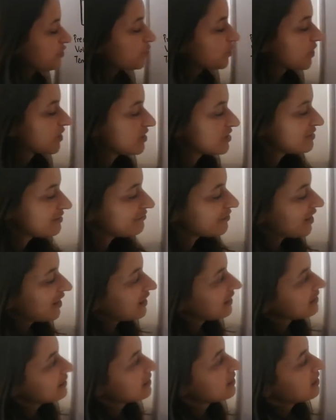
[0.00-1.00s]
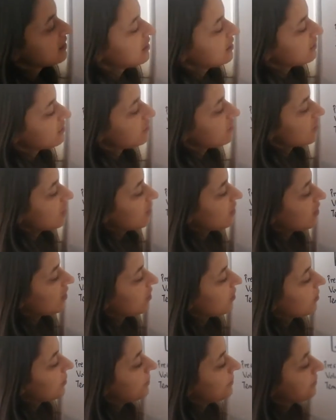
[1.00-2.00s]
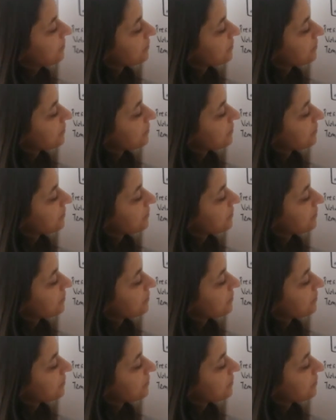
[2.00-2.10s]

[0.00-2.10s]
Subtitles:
if you wanted to find the